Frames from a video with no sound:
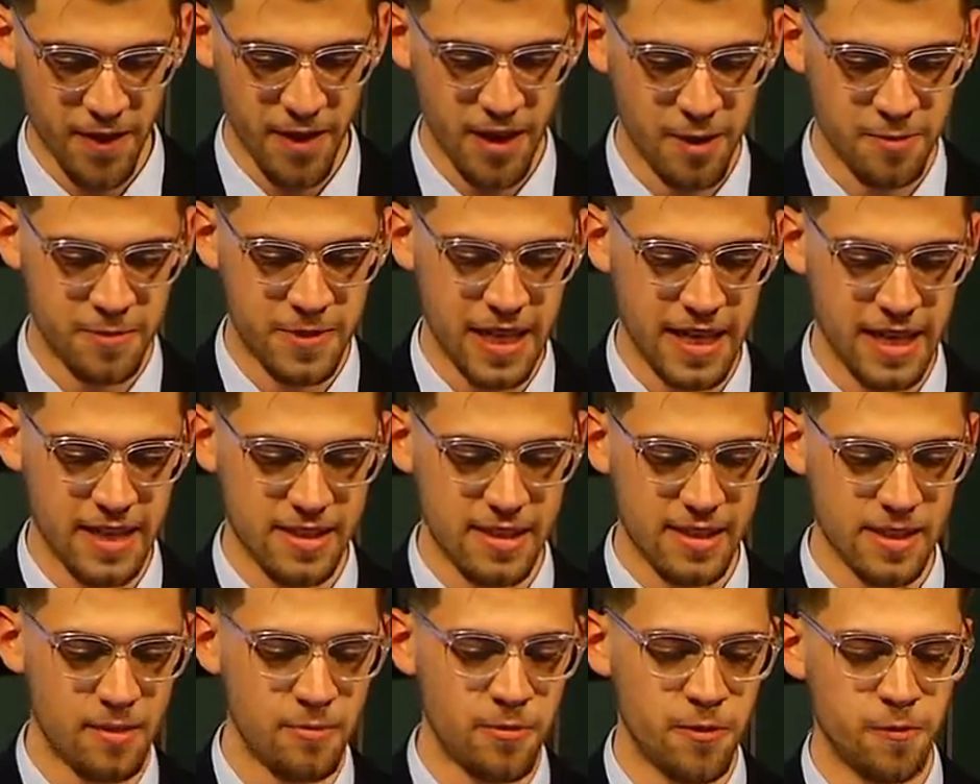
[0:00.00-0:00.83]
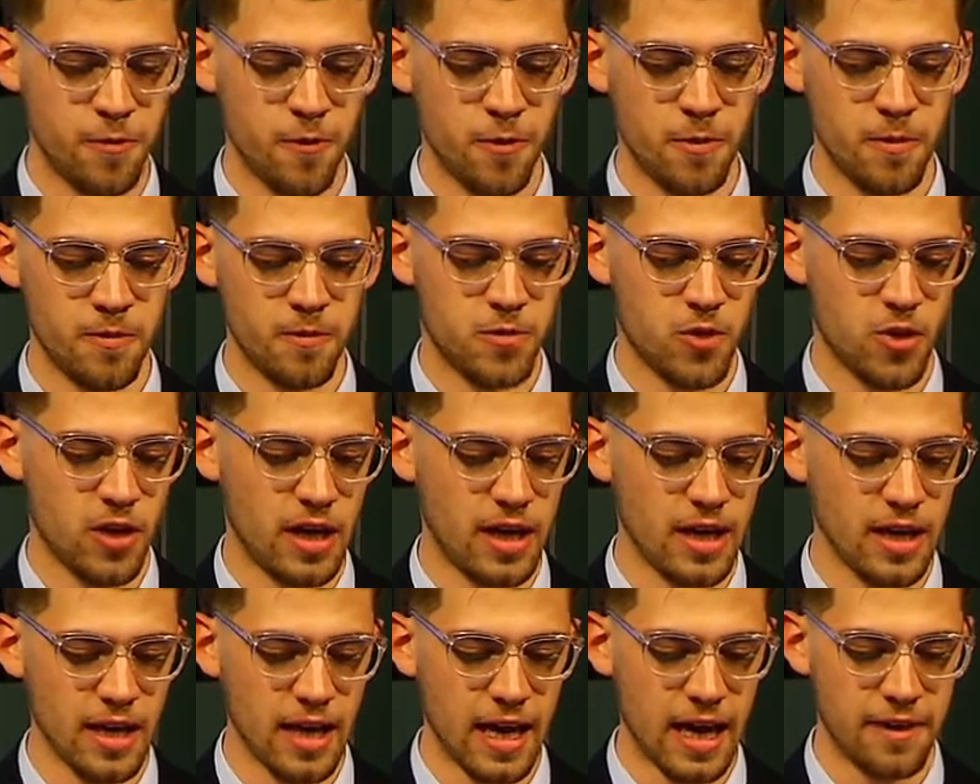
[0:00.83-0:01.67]
obtained some form of
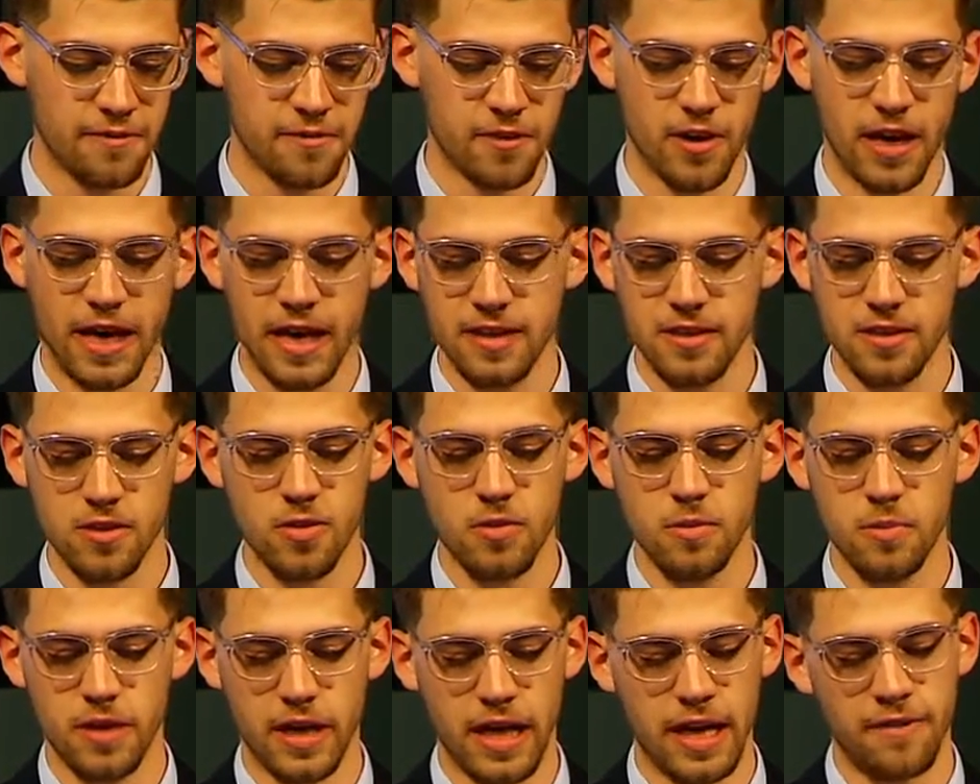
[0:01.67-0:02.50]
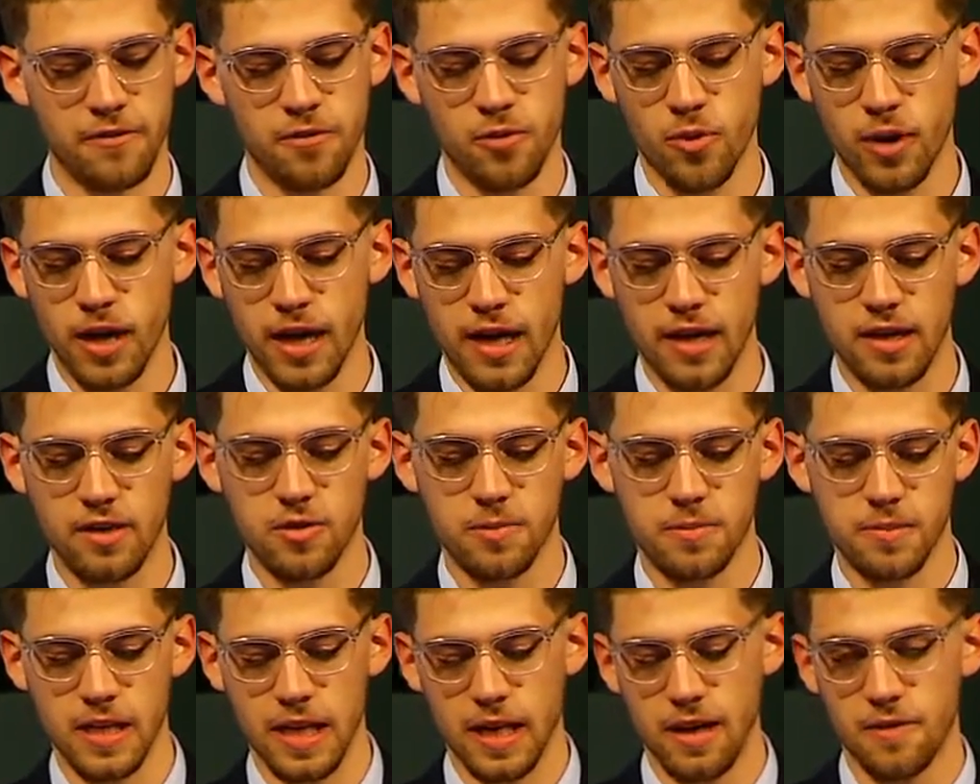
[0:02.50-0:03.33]
training after high school, but never went on to
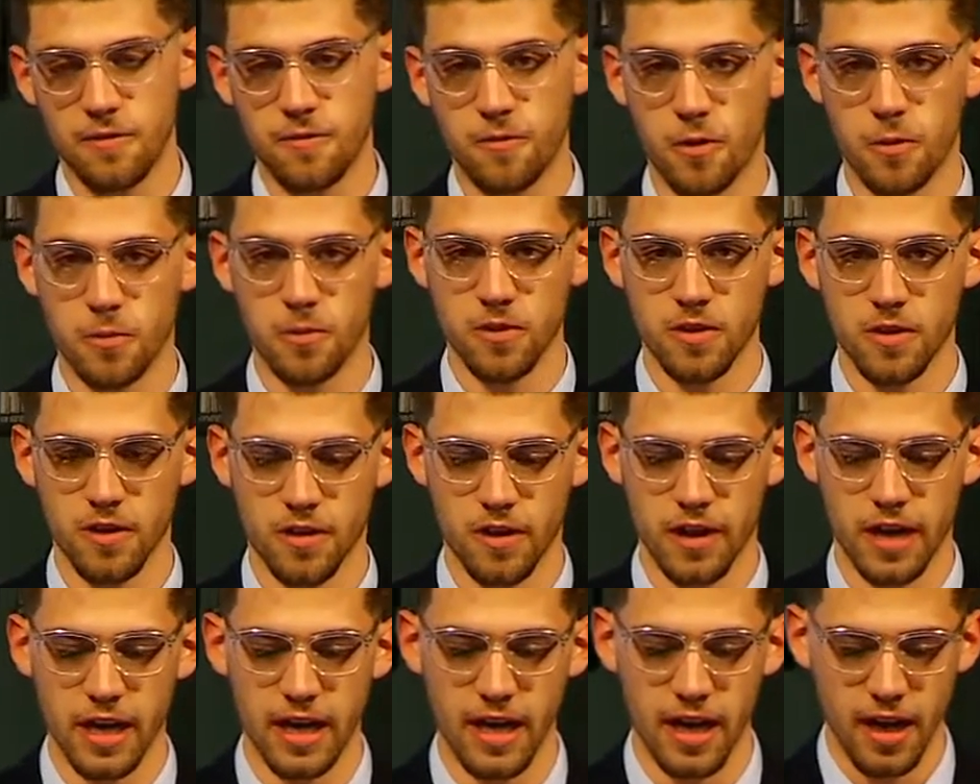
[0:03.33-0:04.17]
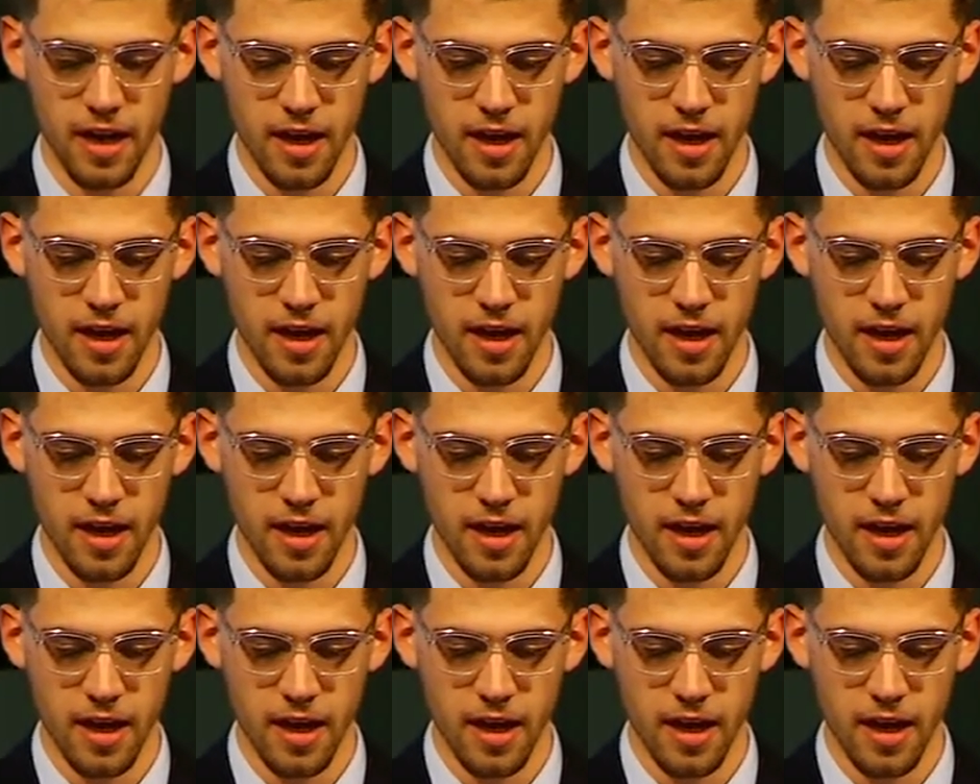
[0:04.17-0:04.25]
obtain a formal degree.